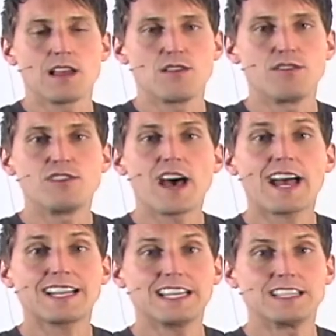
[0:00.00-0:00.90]

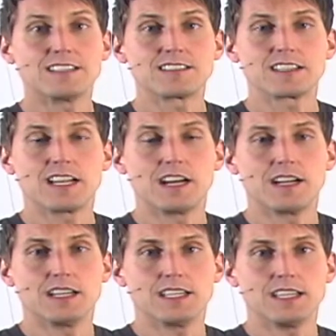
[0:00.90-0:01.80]
That is
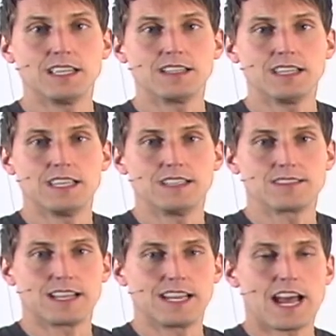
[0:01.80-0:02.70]
an